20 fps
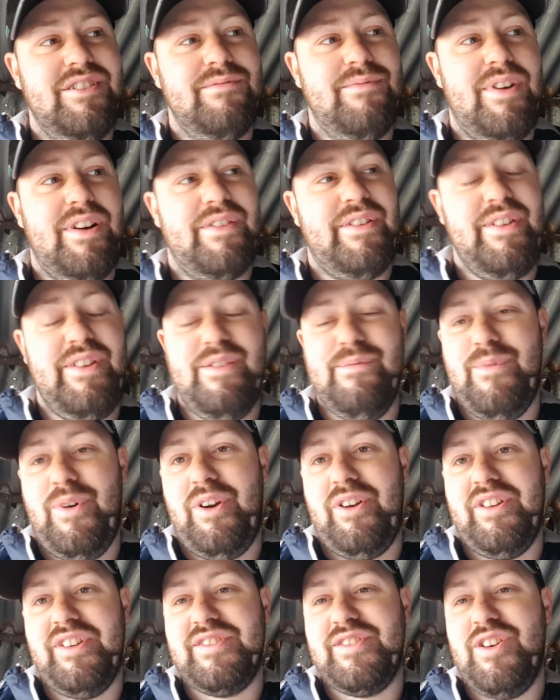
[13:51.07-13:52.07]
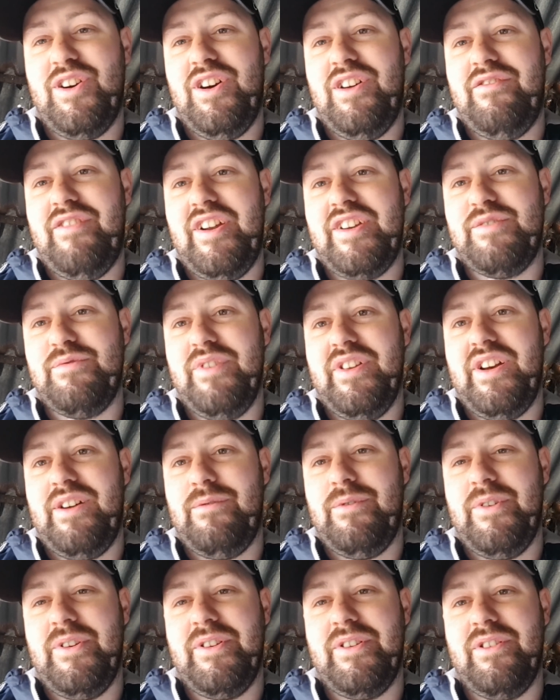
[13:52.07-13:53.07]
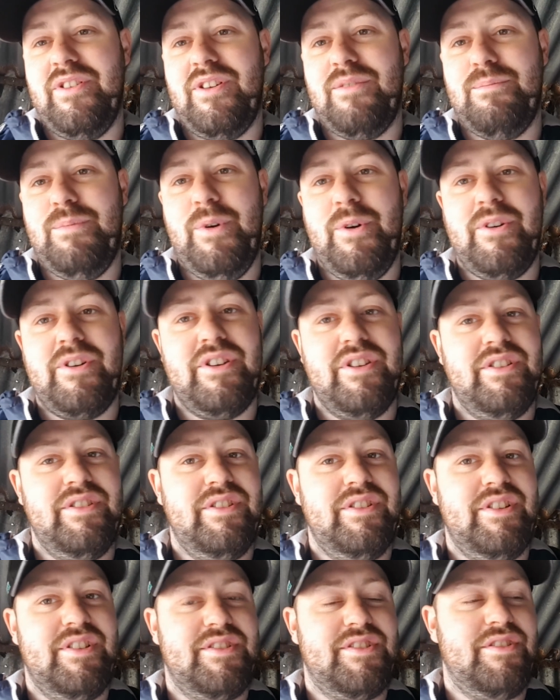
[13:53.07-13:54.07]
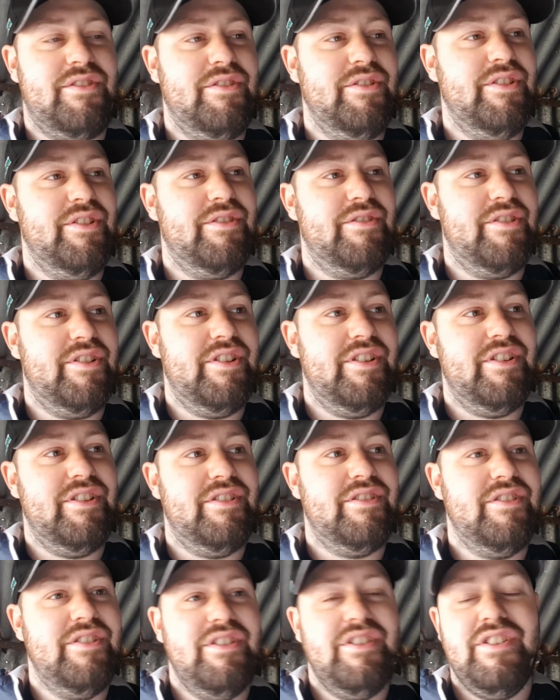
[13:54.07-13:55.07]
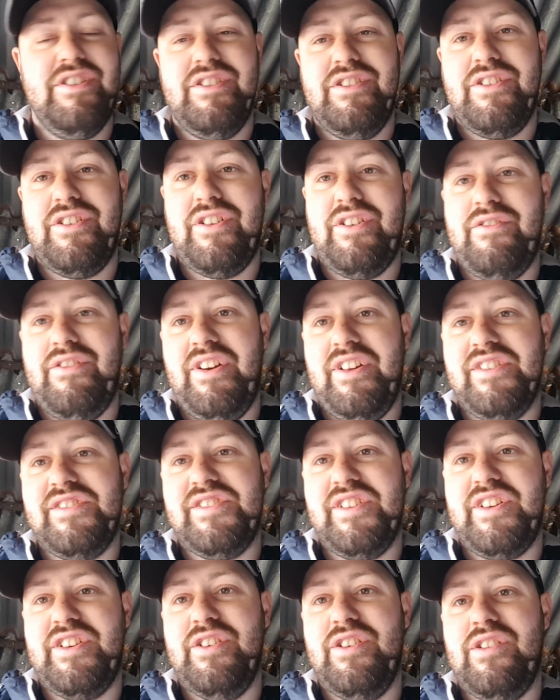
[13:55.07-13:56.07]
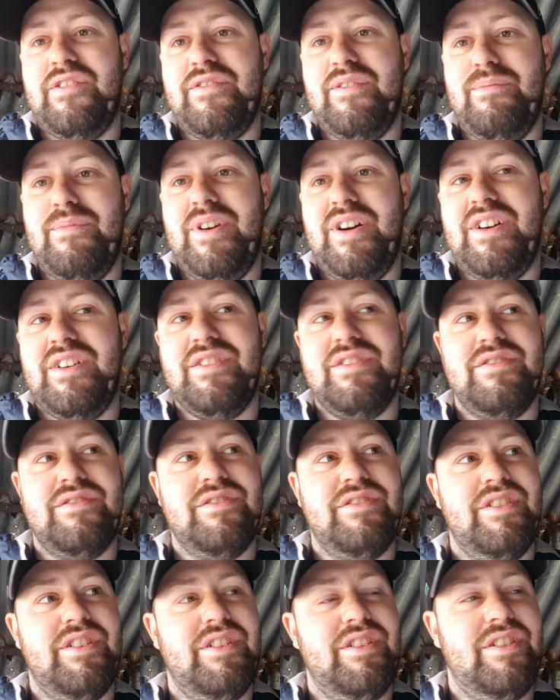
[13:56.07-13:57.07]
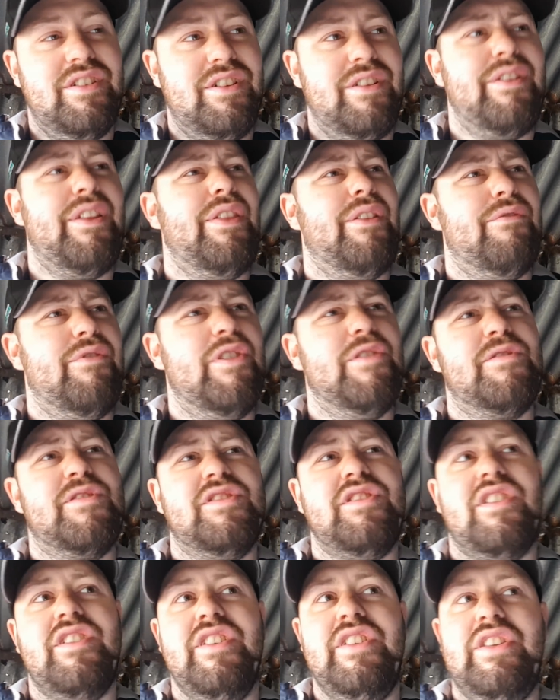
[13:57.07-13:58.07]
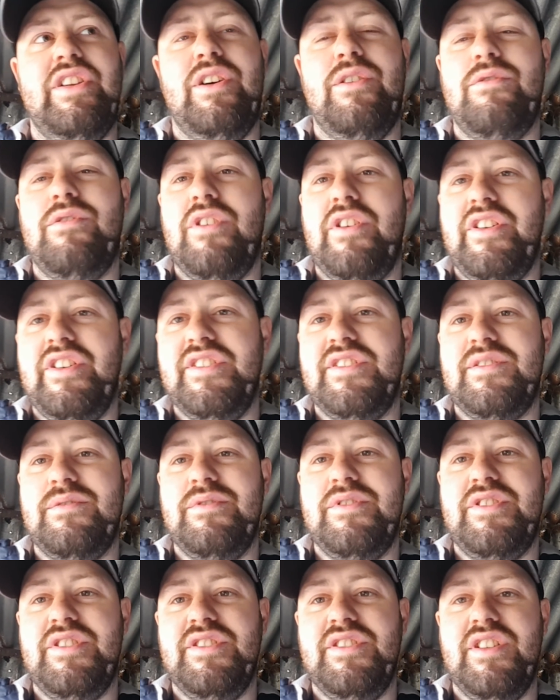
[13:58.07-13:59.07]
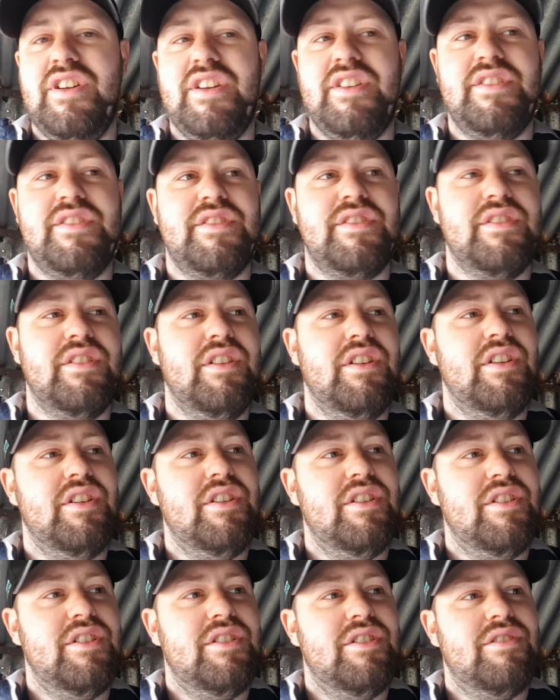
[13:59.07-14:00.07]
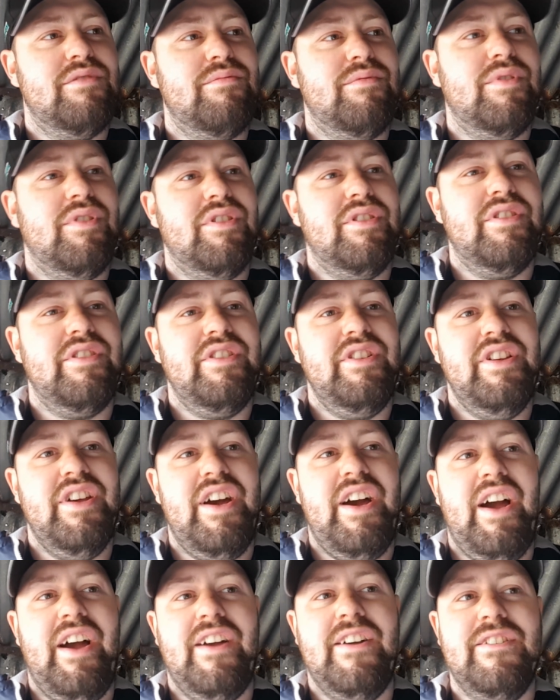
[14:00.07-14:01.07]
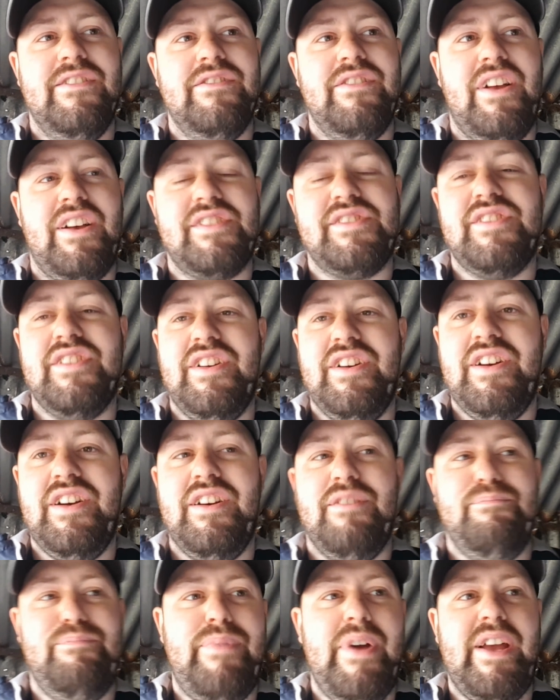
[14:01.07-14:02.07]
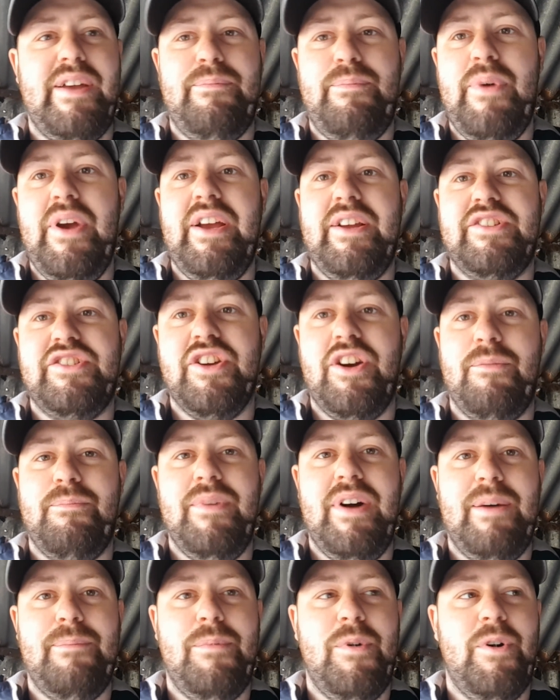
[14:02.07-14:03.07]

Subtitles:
But I think you more or less got a reg with that one in a logbook, and that's all you're going to really secure from that. I think the roof's solid though on his, which is nice. But yeah, that's a big job, that